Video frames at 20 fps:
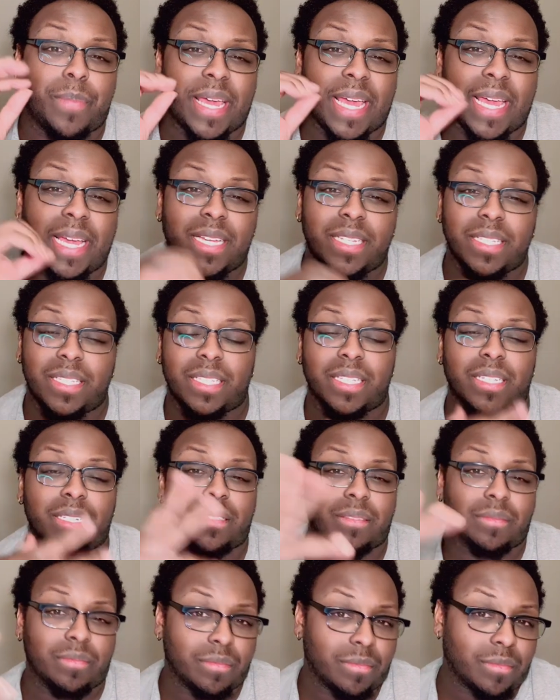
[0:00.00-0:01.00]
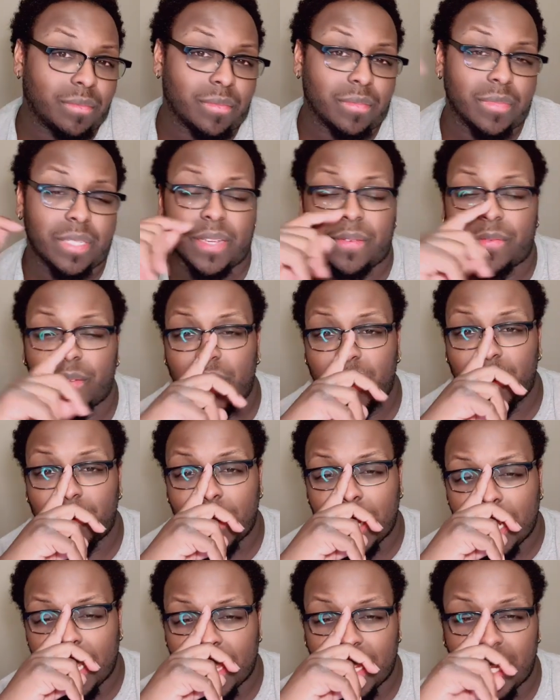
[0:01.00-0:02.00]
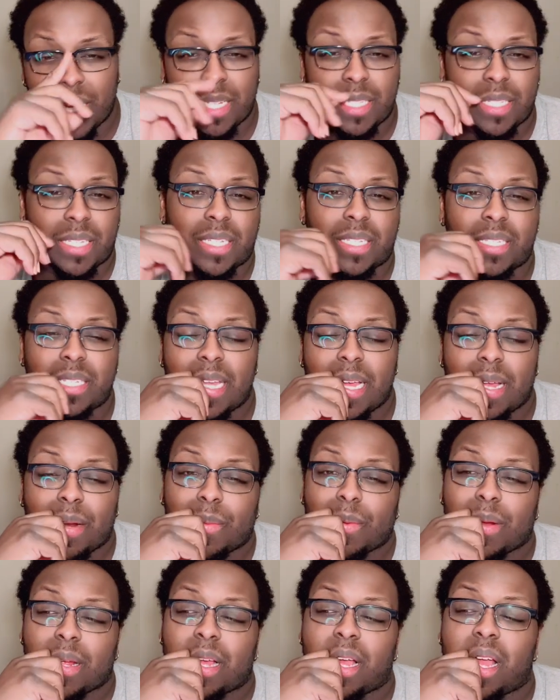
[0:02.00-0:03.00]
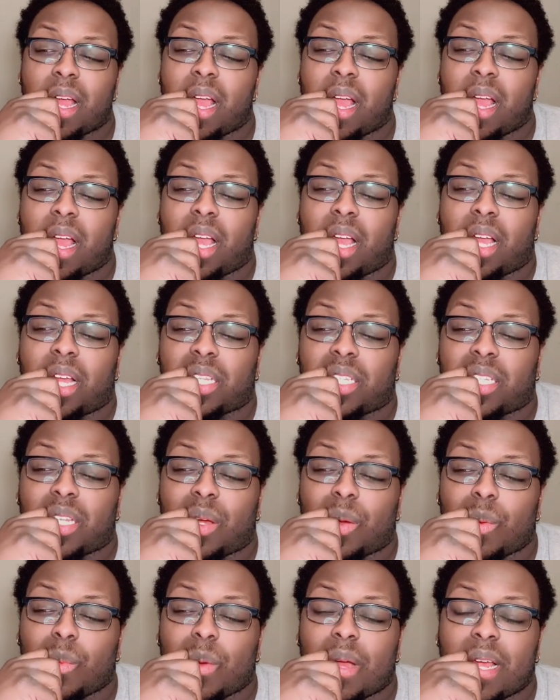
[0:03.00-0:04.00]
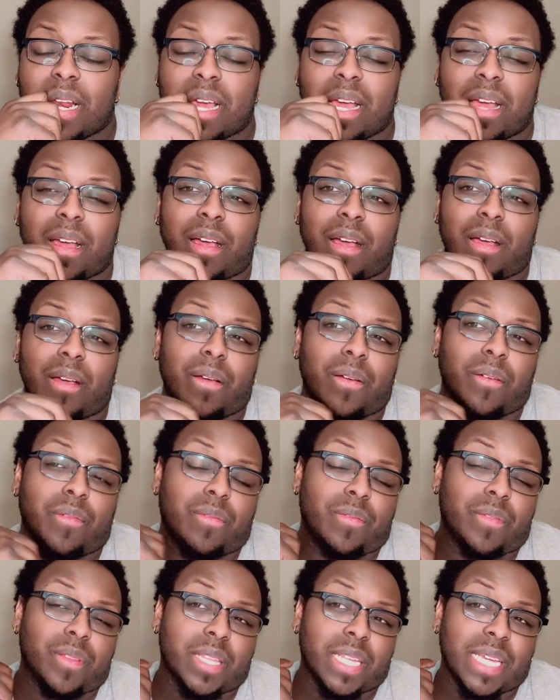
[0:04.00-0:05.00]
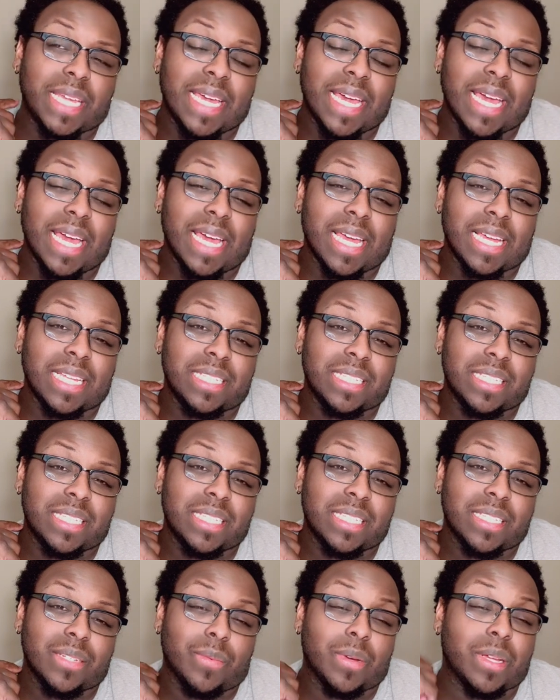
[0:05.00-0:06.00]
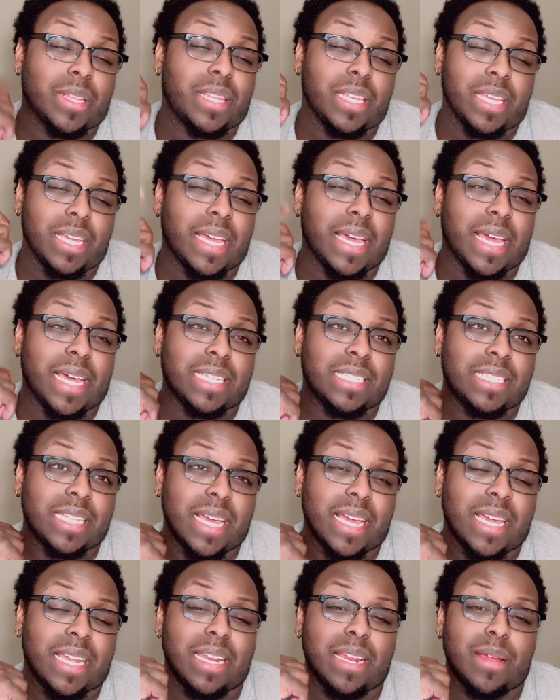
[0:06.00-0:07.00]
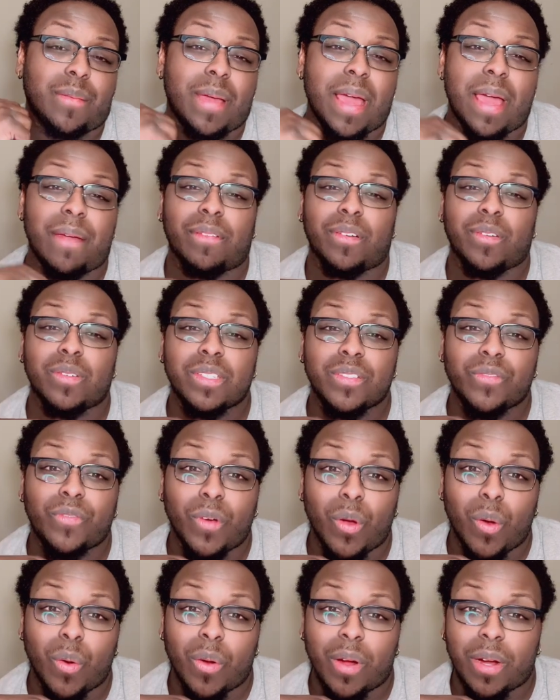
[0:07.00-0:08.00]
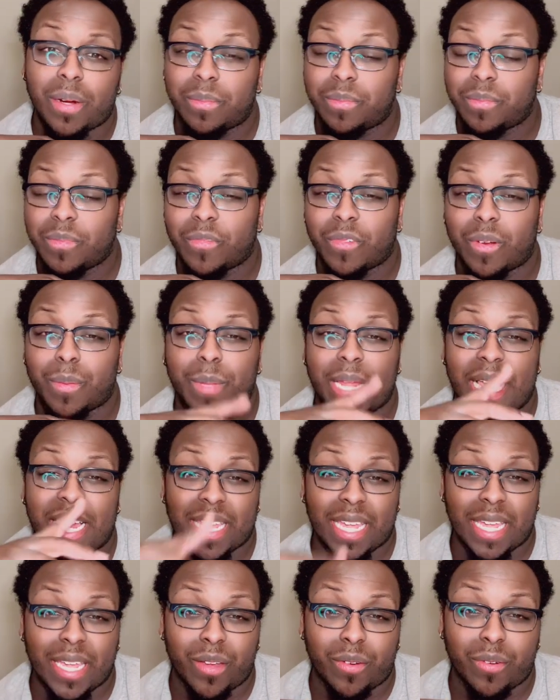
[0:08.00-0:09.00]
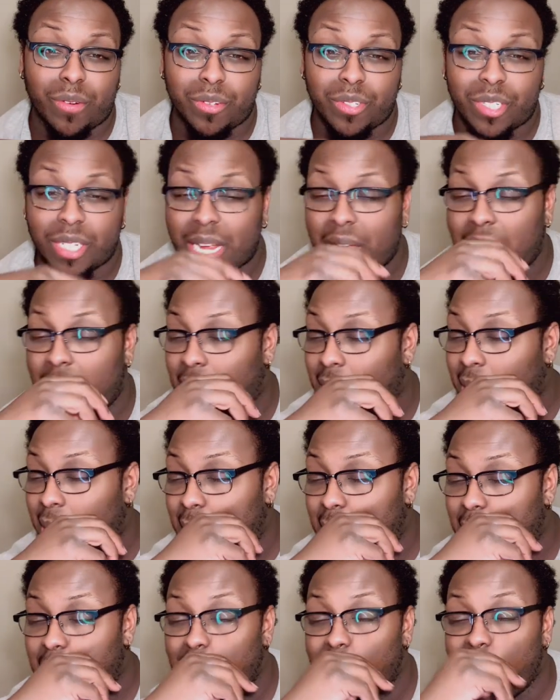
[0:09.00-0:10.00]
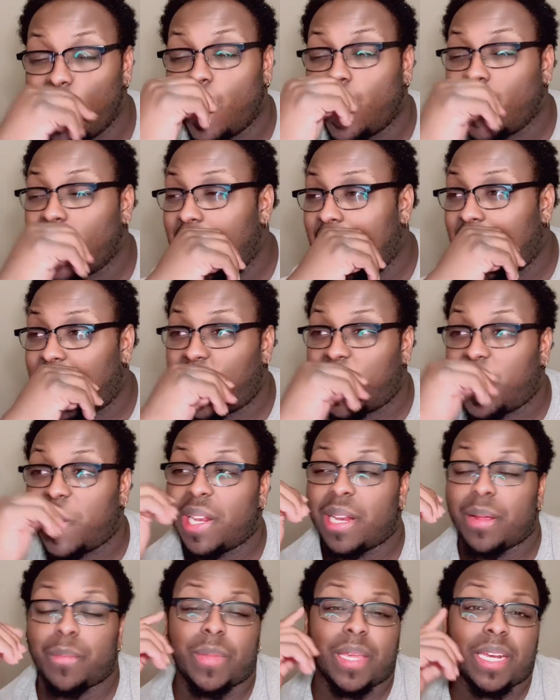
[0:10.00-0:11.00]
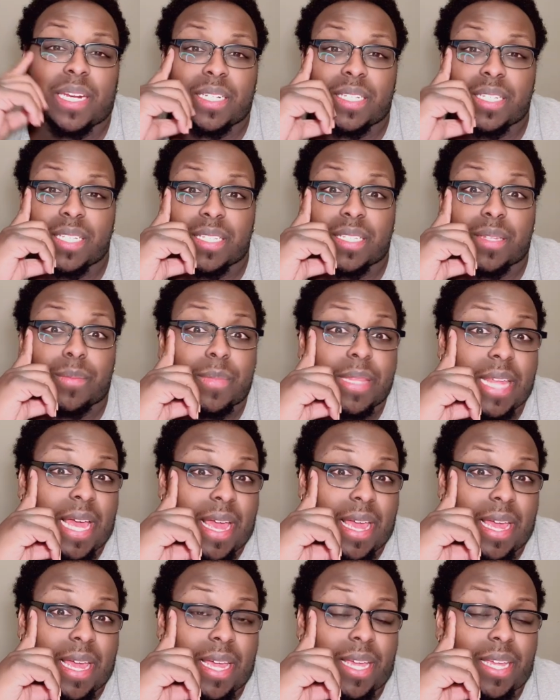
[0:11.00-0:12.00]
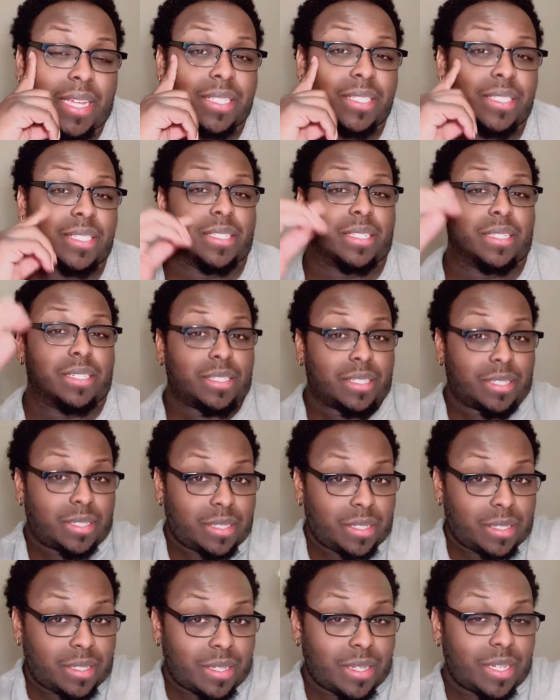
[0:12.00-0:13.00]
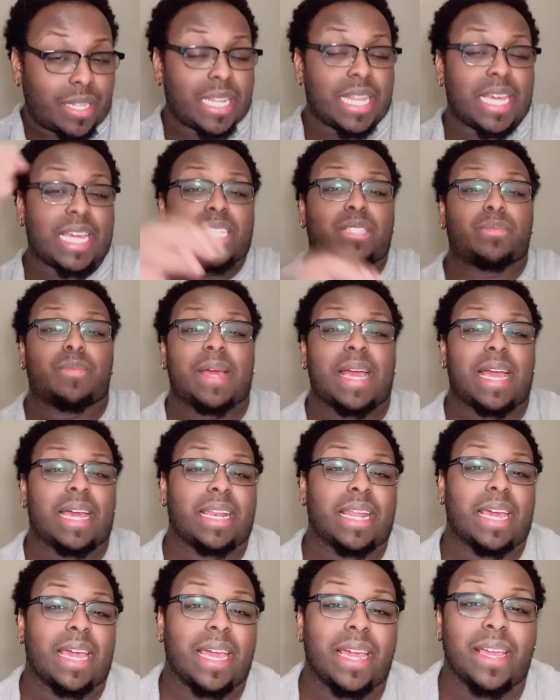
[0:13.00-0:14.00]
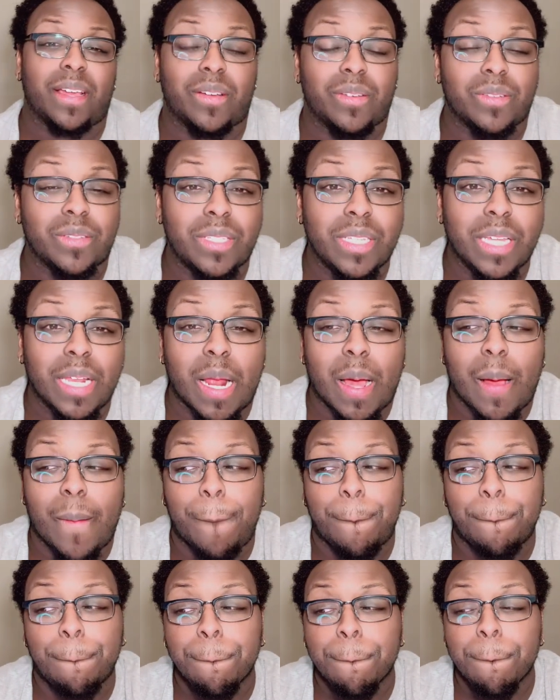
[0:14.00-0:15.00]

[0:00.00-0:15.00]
Bex and different unique things, etc. So one of the guests, well, the guest they ended up having was Phor from Black Ink Crew Chicago. Y'all know he done been into some things. Legs behind the ankles, you know.